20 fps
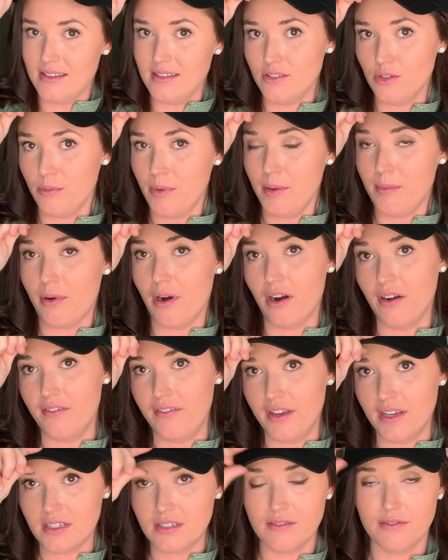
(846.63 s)
this will be
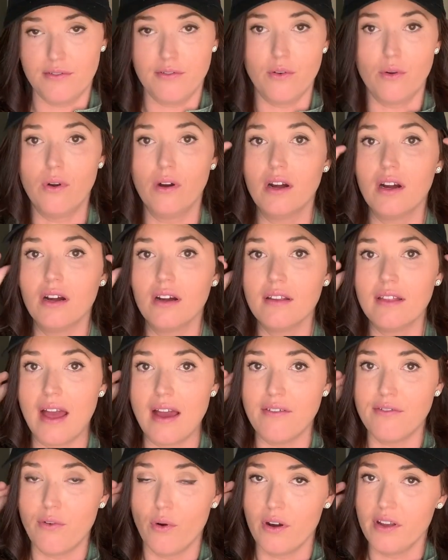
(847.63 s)
perfect for
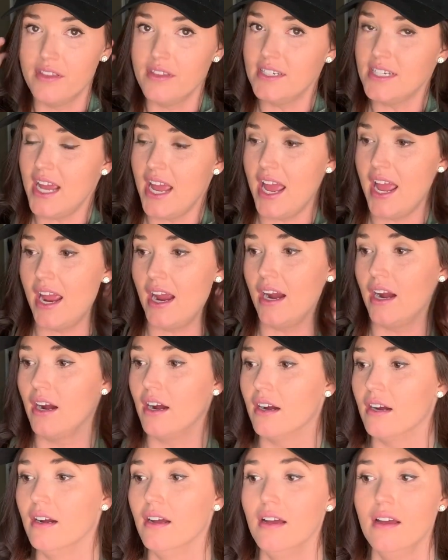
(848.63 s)
that 4th day
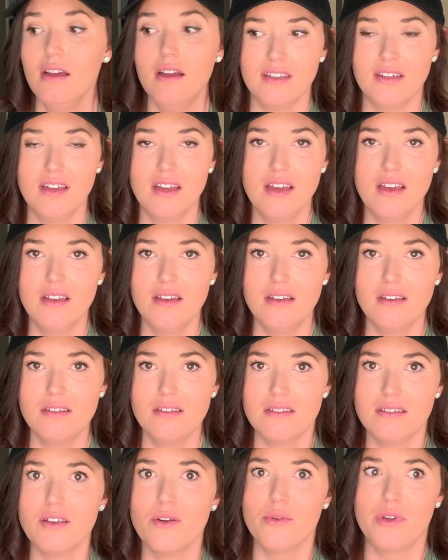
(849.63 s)
hair.
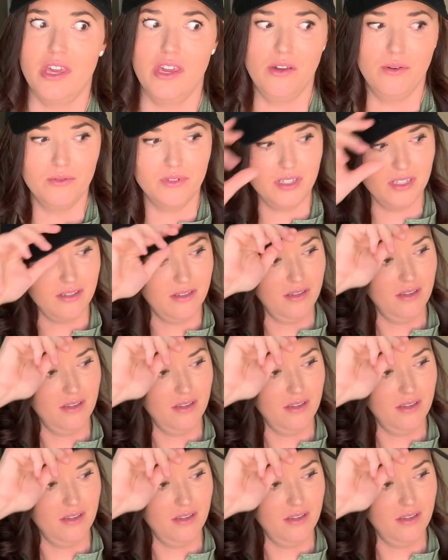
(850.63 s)
So cute.